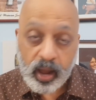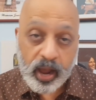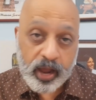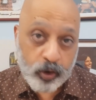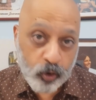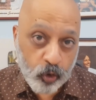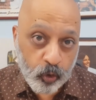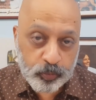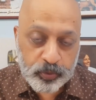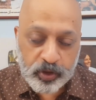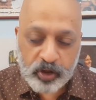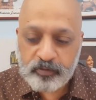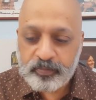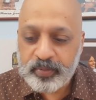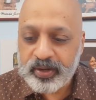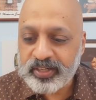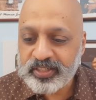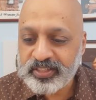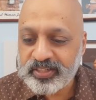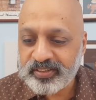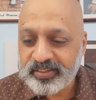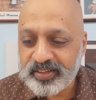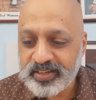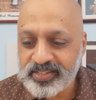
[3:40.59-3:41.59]
I hope you have
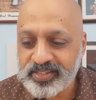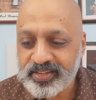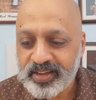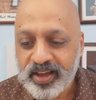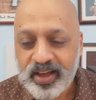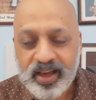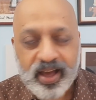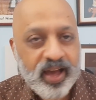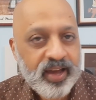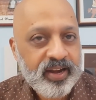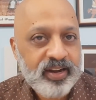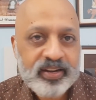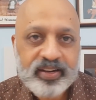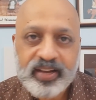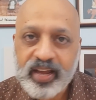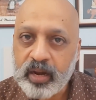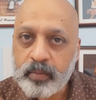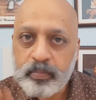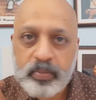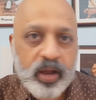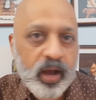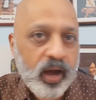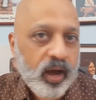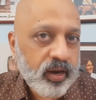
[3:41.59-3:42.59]
mentioned this. And it
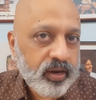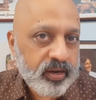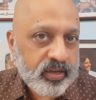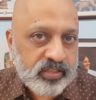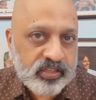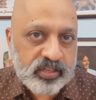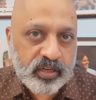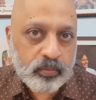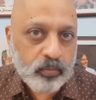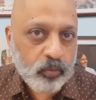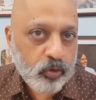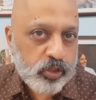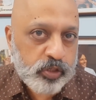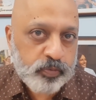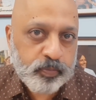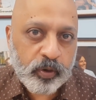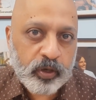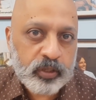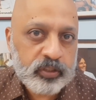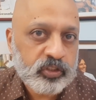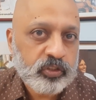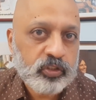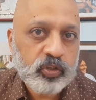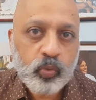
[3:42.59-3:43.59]
can be harnessed in most
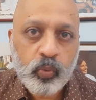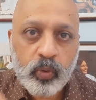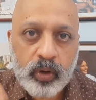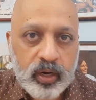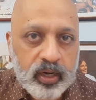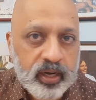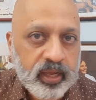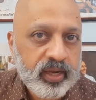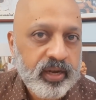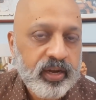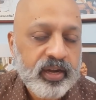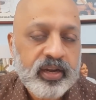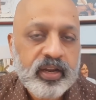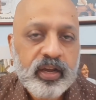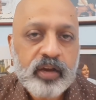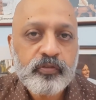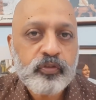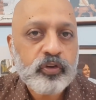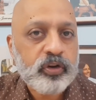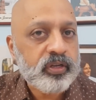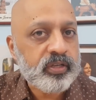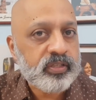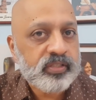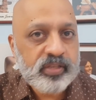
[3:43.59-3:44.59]
parts of the world. In India,
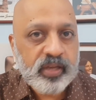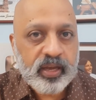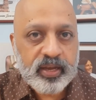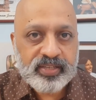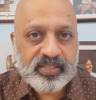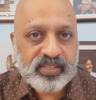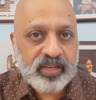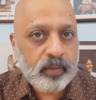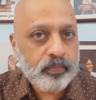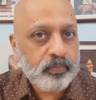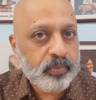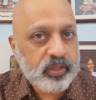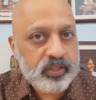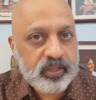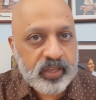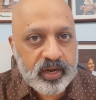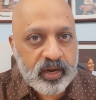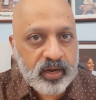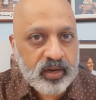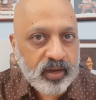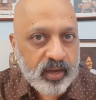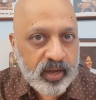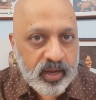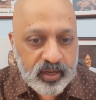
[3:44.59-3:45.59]
for example, there
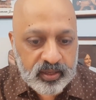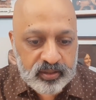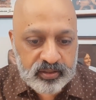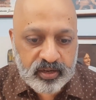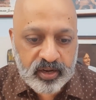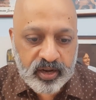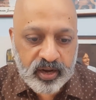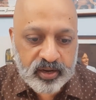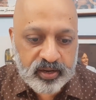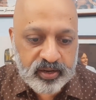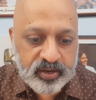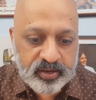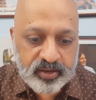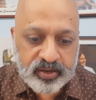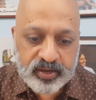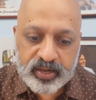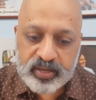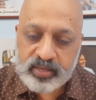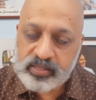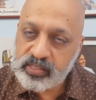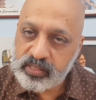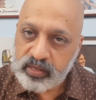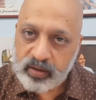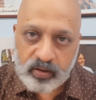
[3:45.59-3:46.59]
are 300
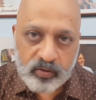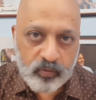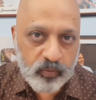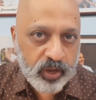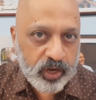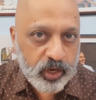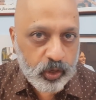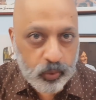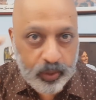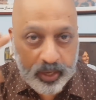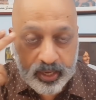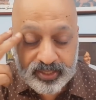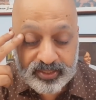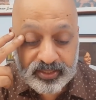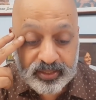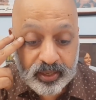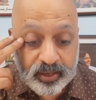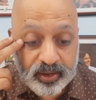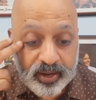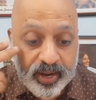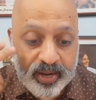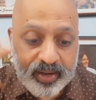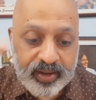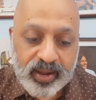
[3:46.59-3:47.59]
days where you get
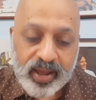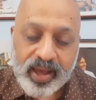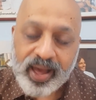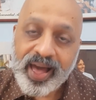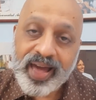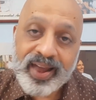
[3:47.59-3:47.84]
sunlight.